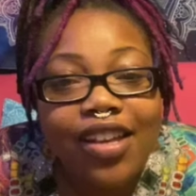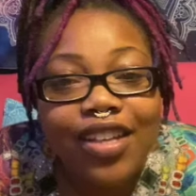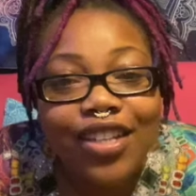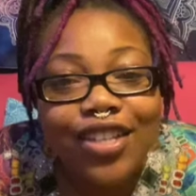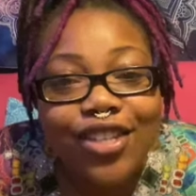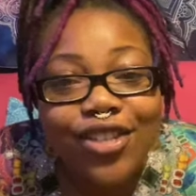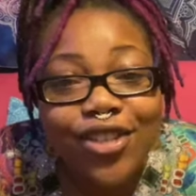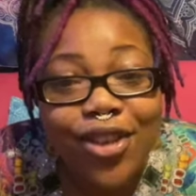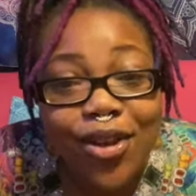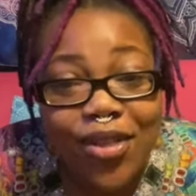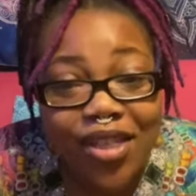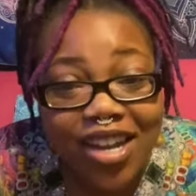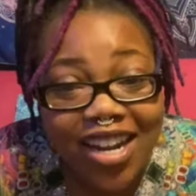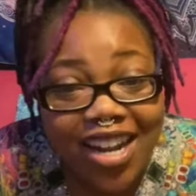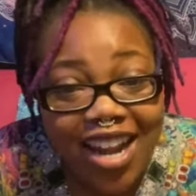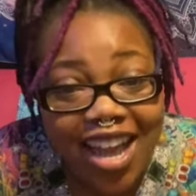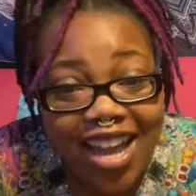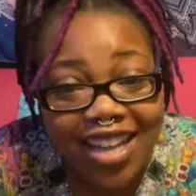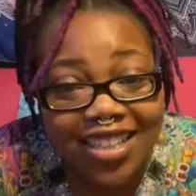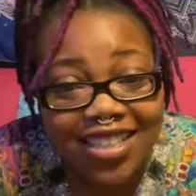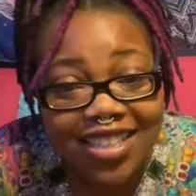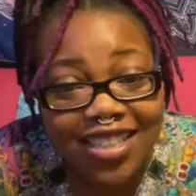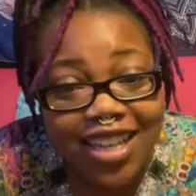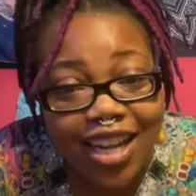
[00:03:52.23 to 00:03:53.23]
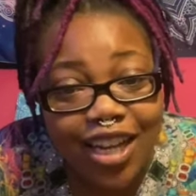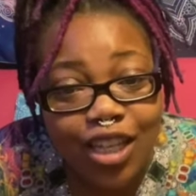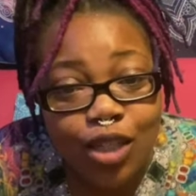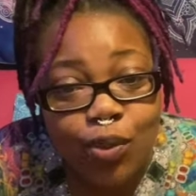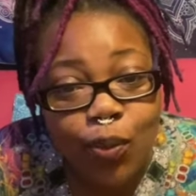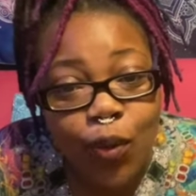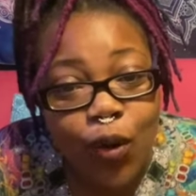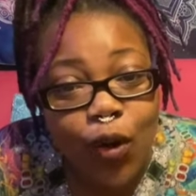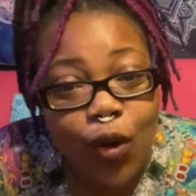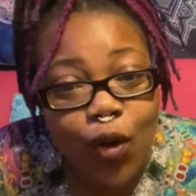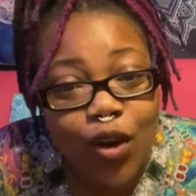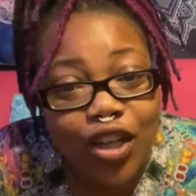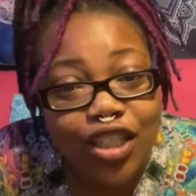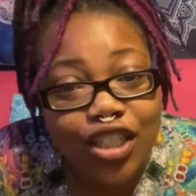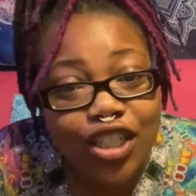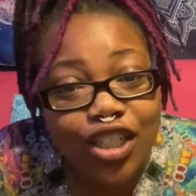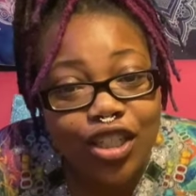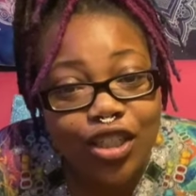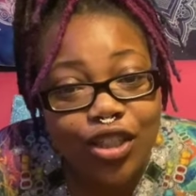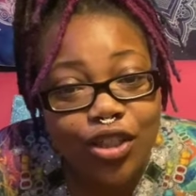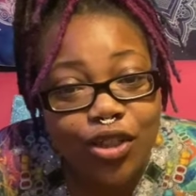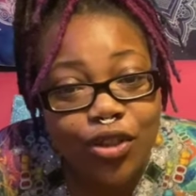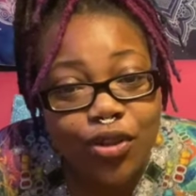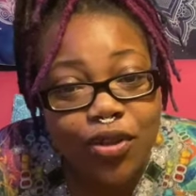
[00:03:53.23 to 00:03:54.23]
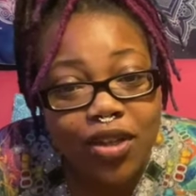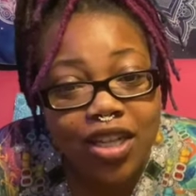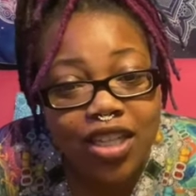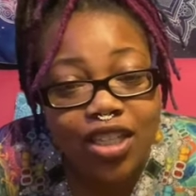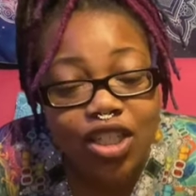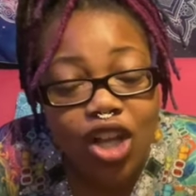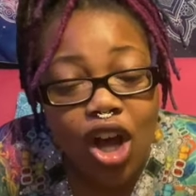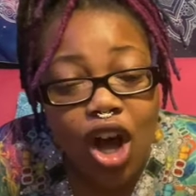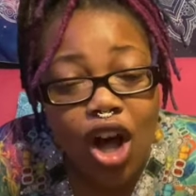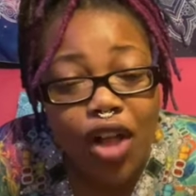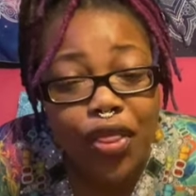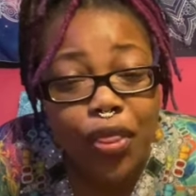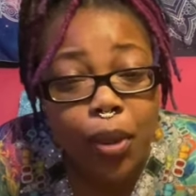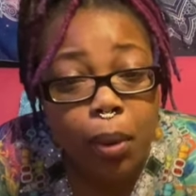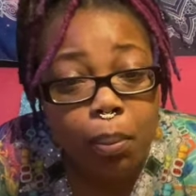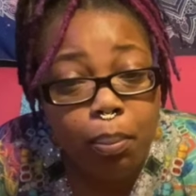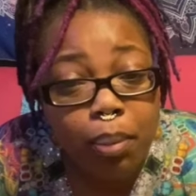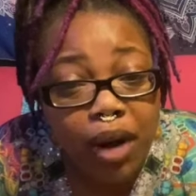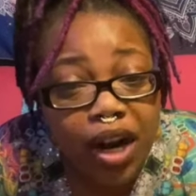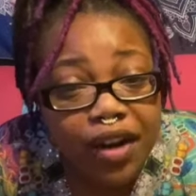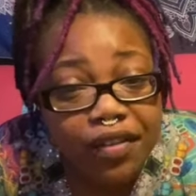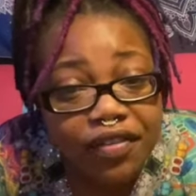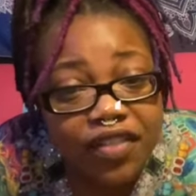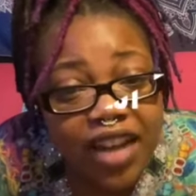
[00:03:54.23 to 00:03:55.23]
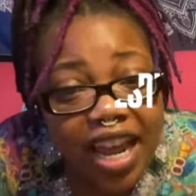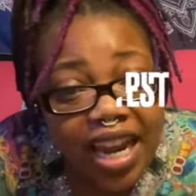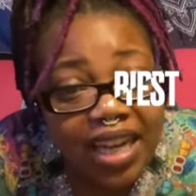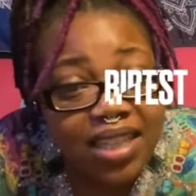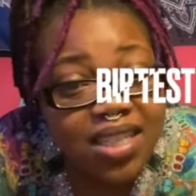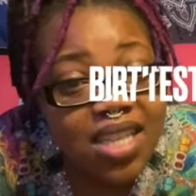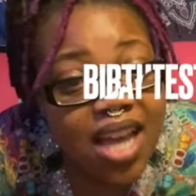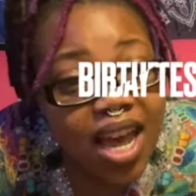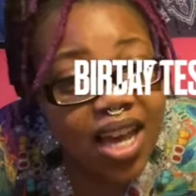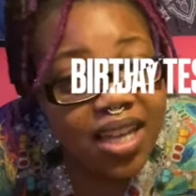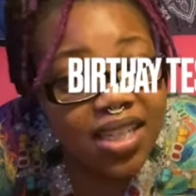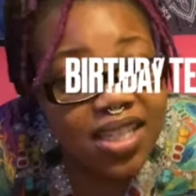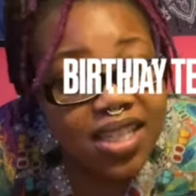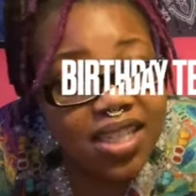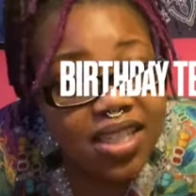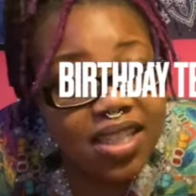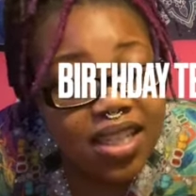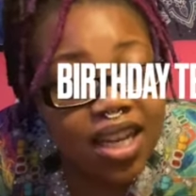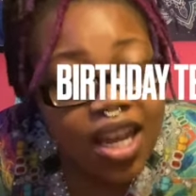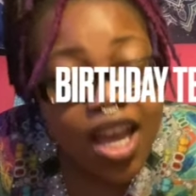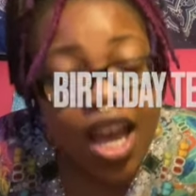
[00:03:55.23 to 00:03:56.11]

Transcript: So the next test we're going to do is called the birthday test.